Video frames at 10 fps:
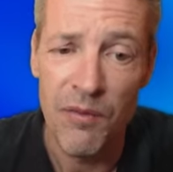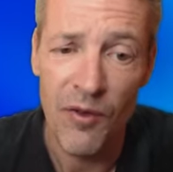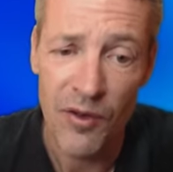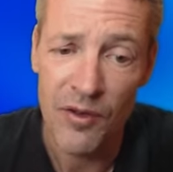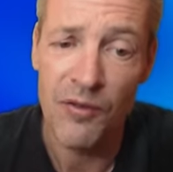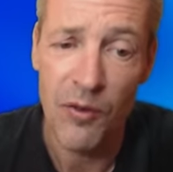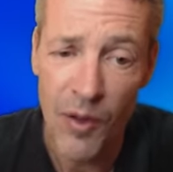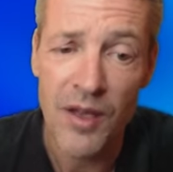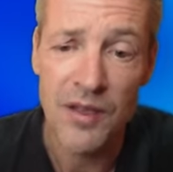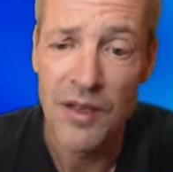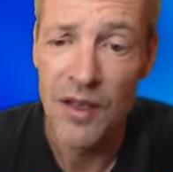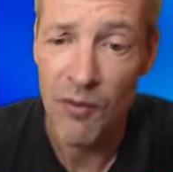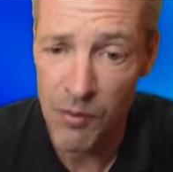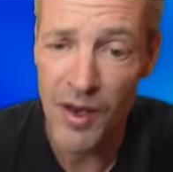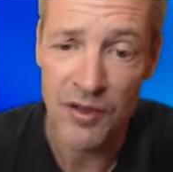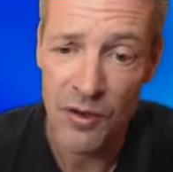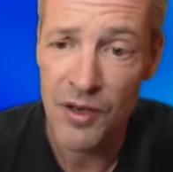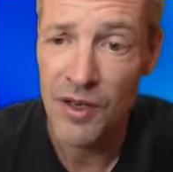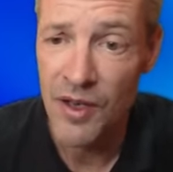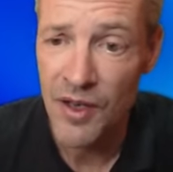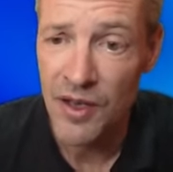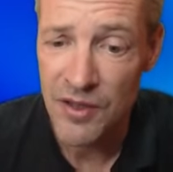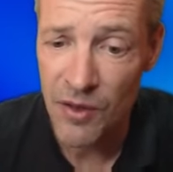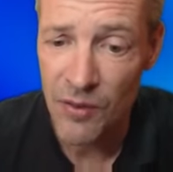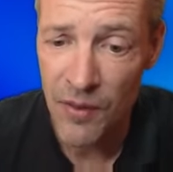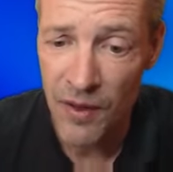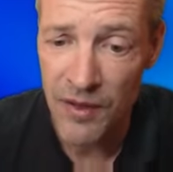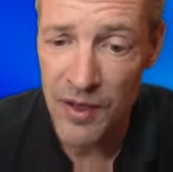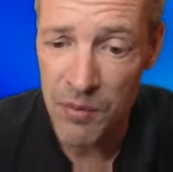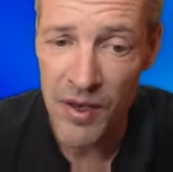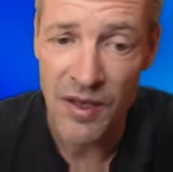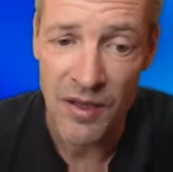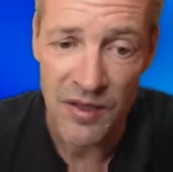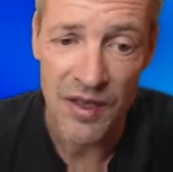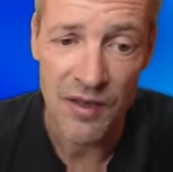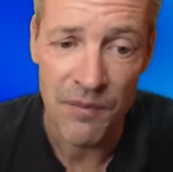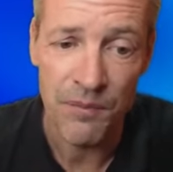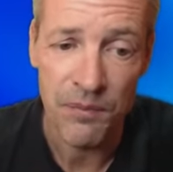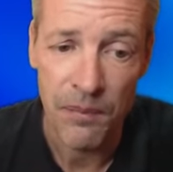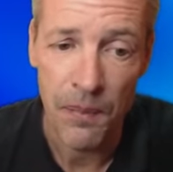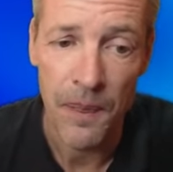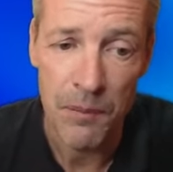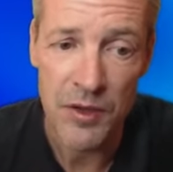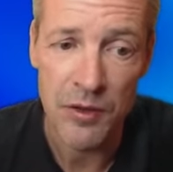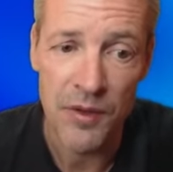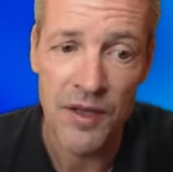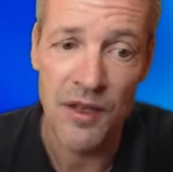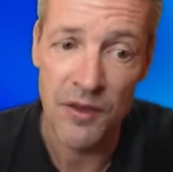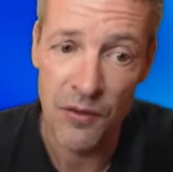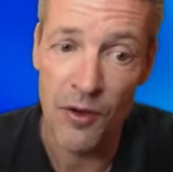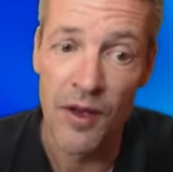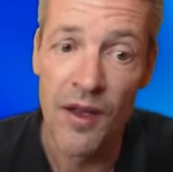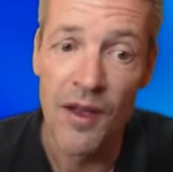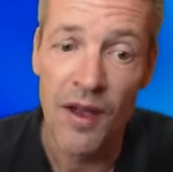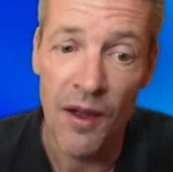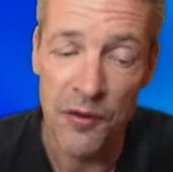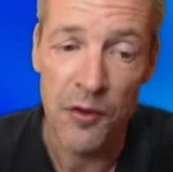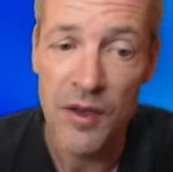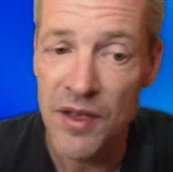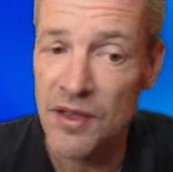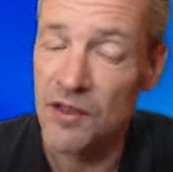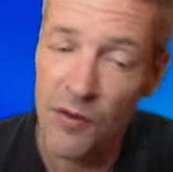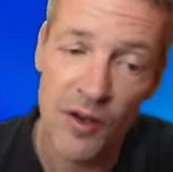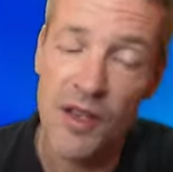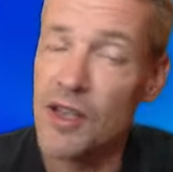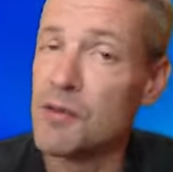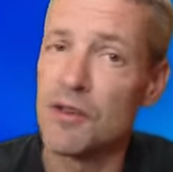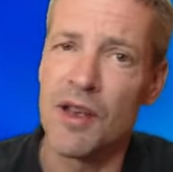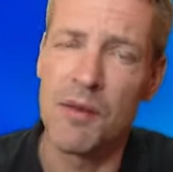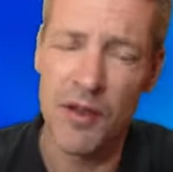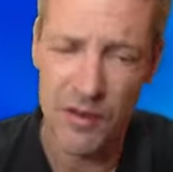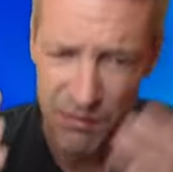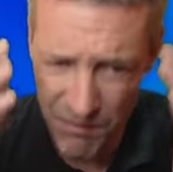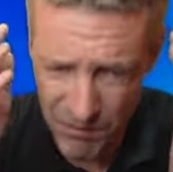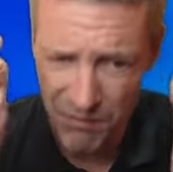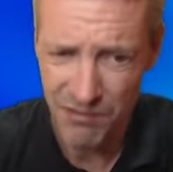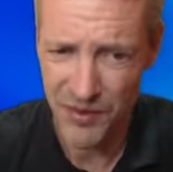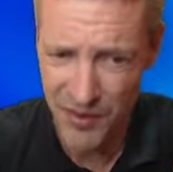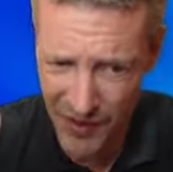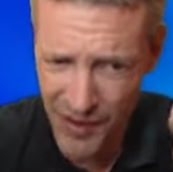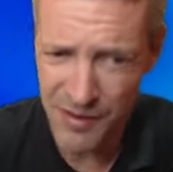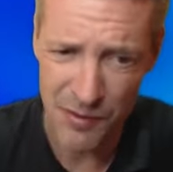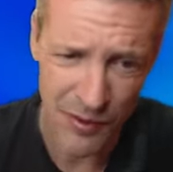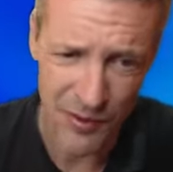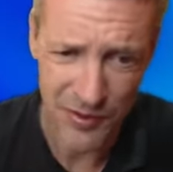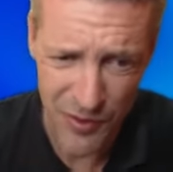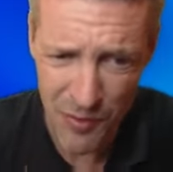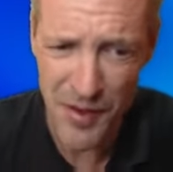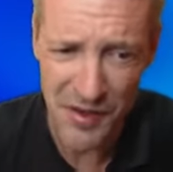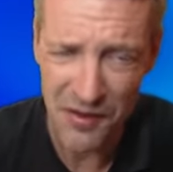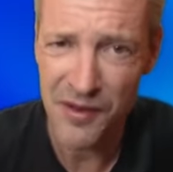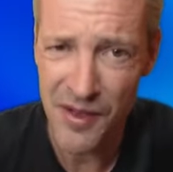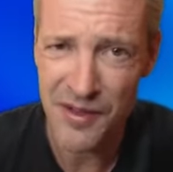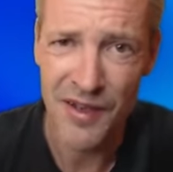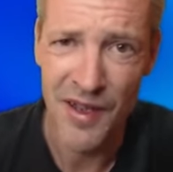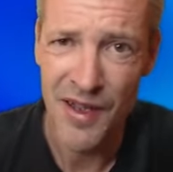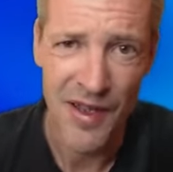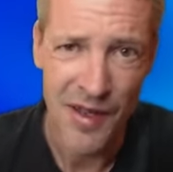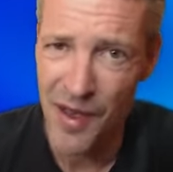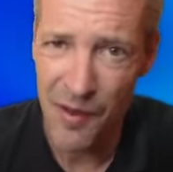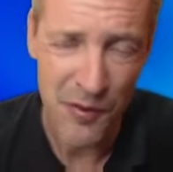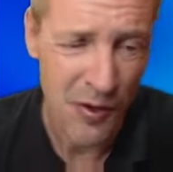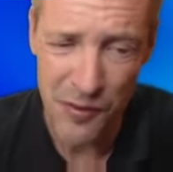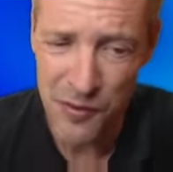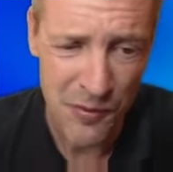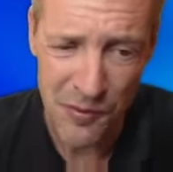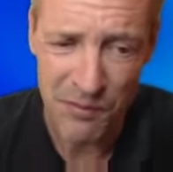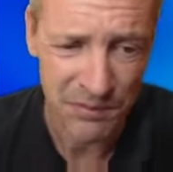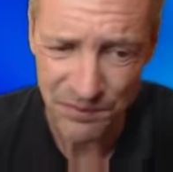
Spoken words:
black, sorry. So he played instead bishop takes h4. After queen takes h4, again, you will say, but terrible, so many threats. I'm going to